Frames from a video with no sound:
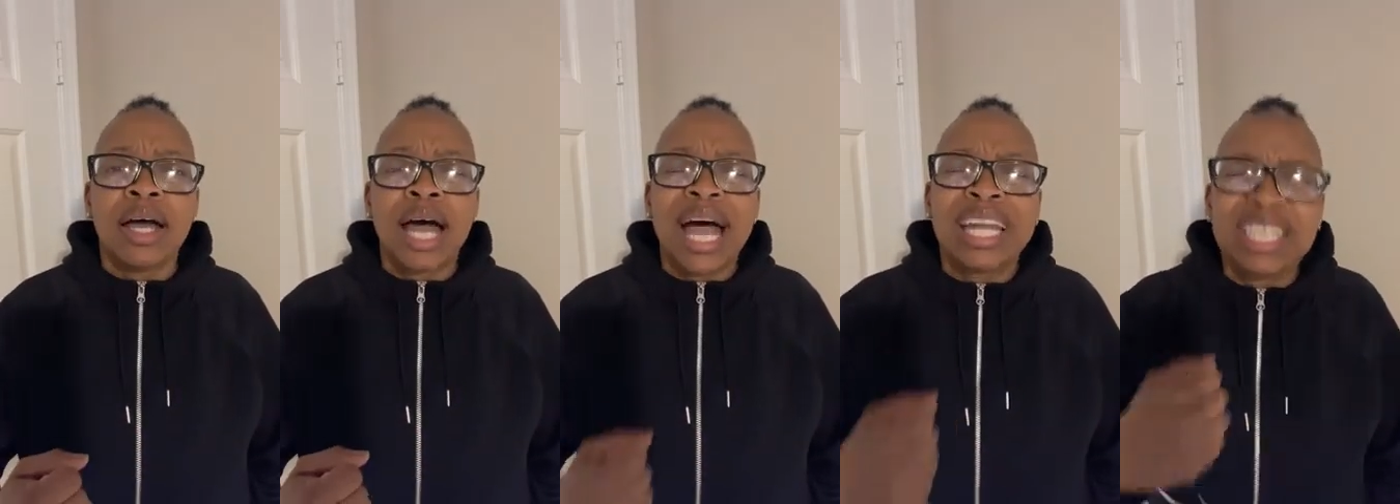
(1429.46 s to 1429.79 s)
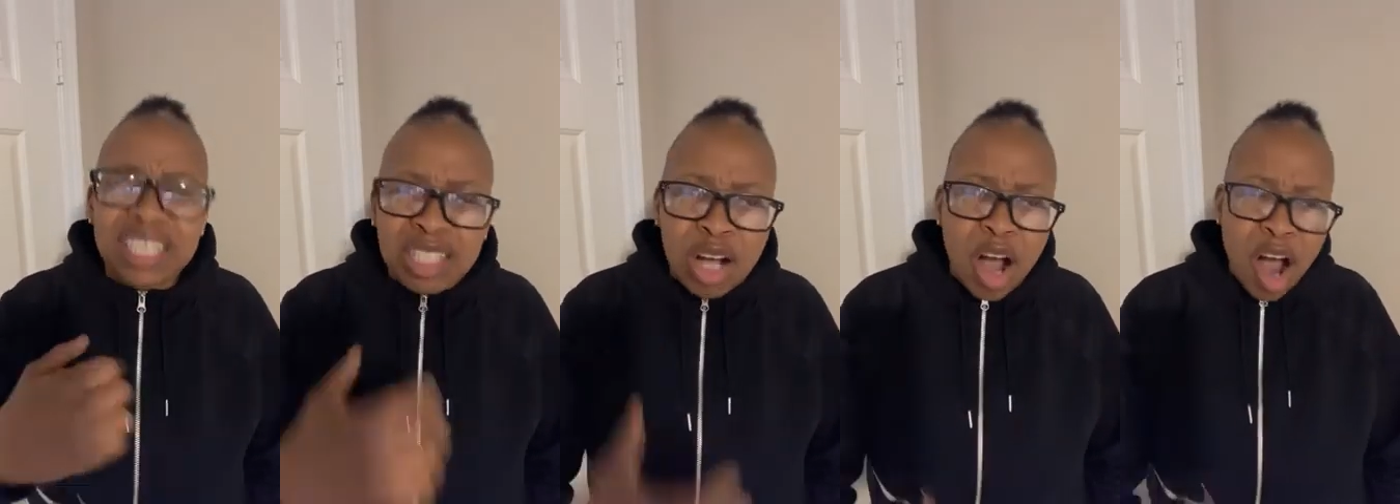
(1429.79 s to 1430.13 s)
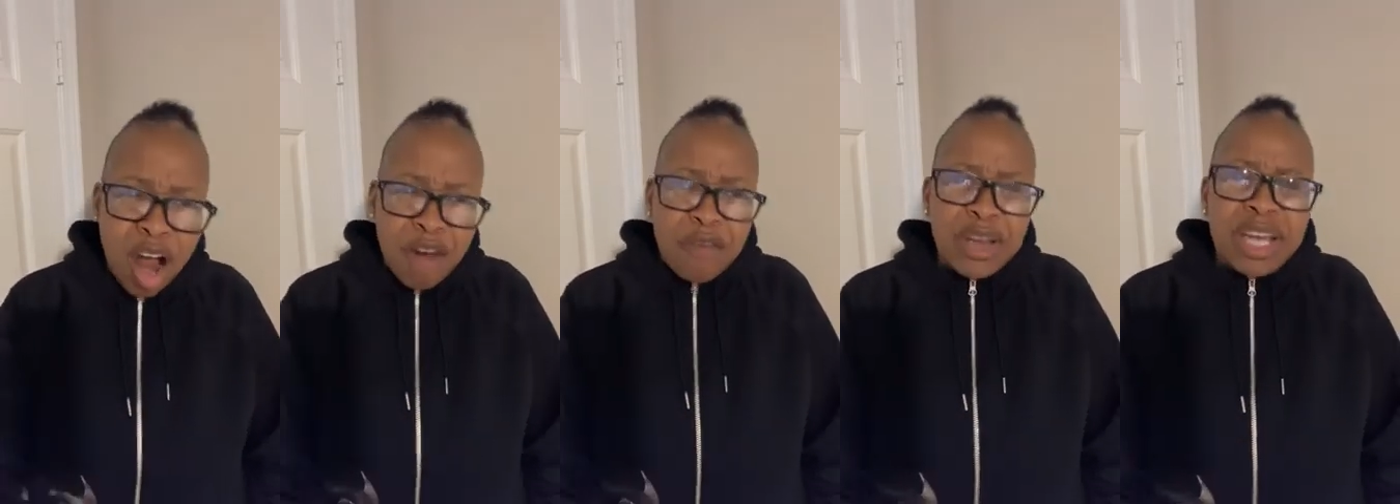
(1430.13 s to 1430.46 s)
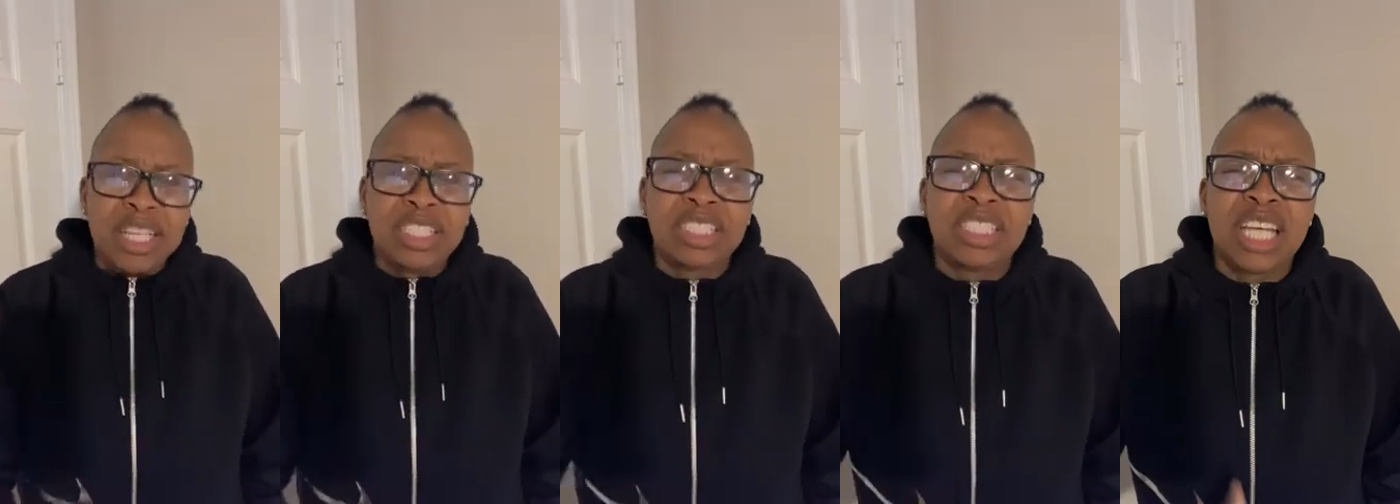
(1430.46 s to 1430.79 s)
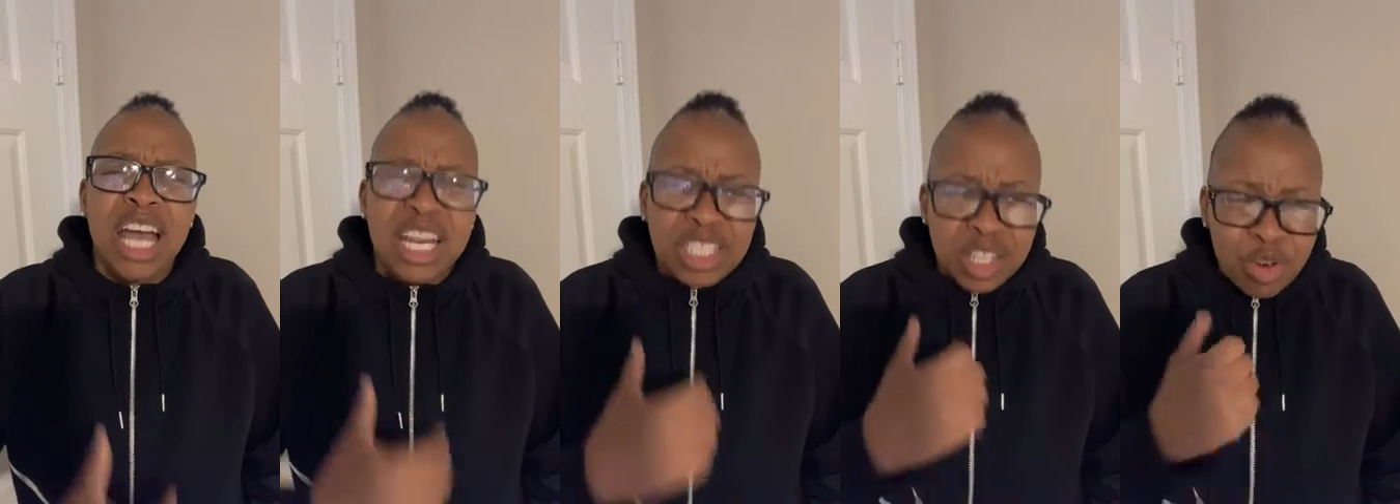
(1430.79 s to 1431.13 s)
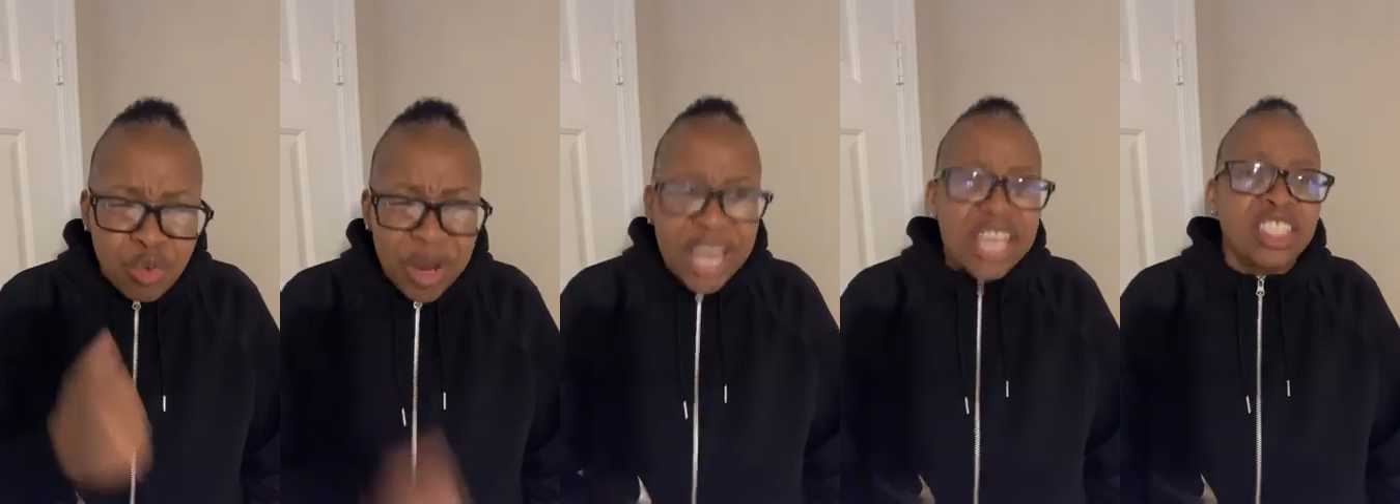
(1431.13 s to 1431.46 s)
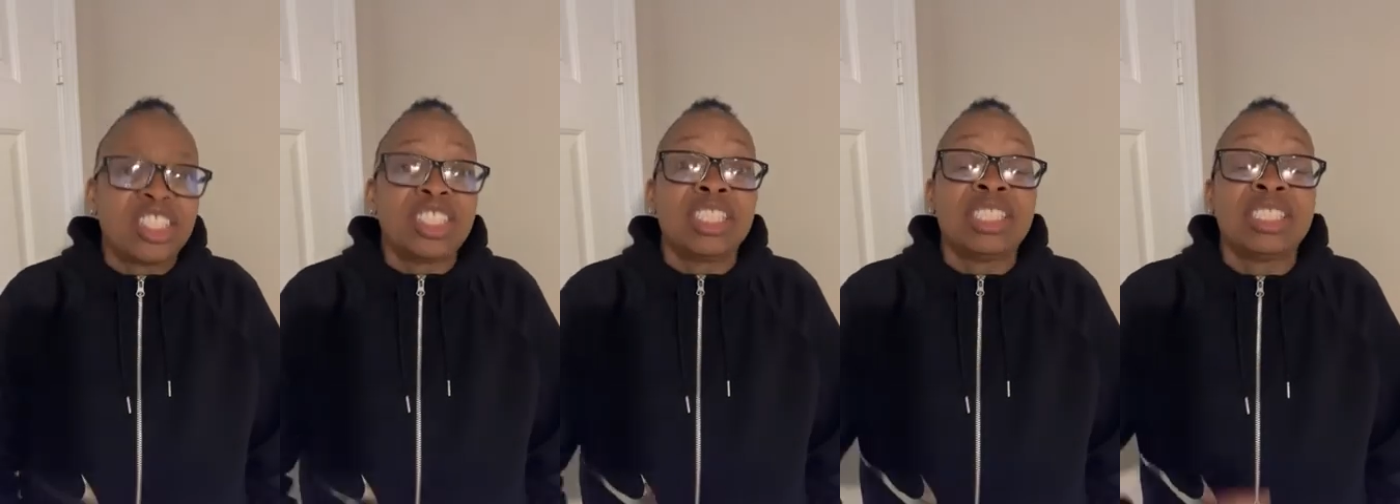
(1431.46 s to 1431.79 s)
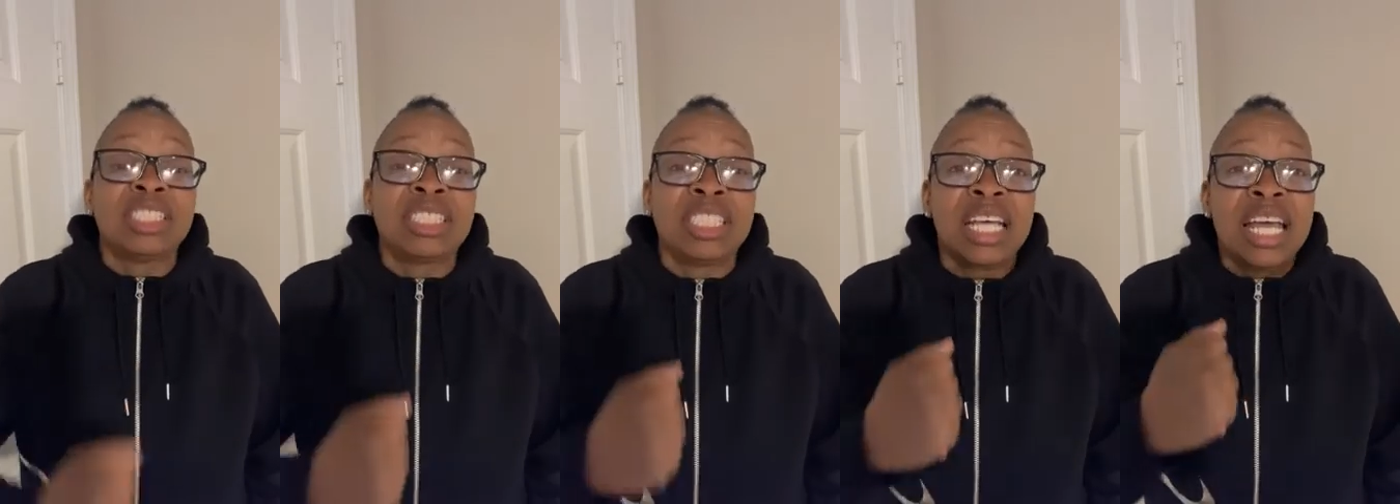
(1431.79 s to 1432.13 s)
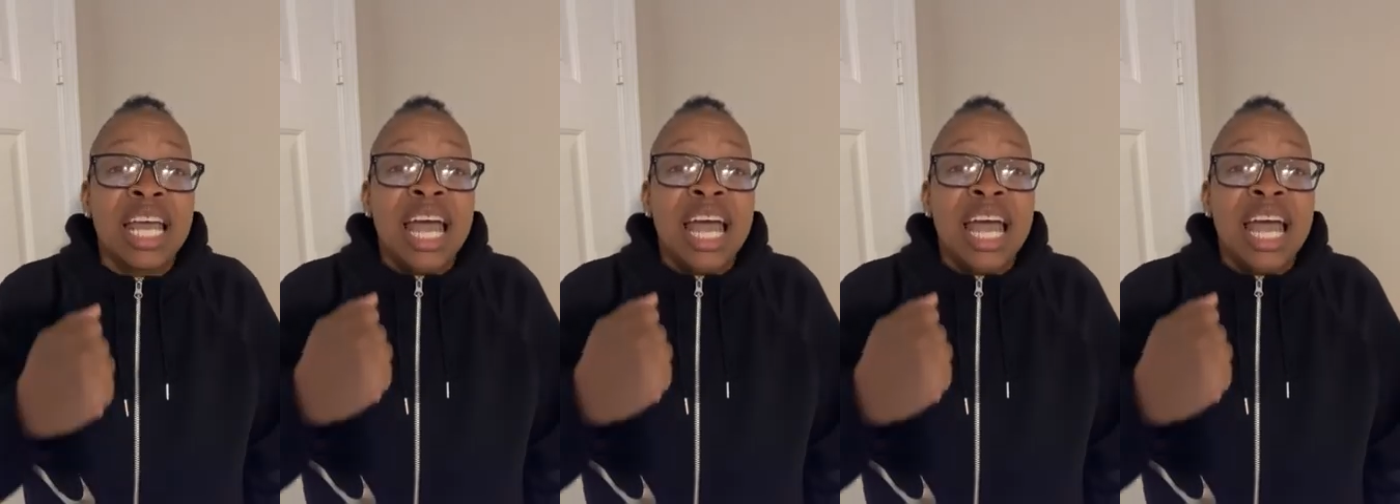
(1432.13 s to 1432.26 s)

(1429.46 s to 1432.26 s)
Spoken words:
and encouraged and gracious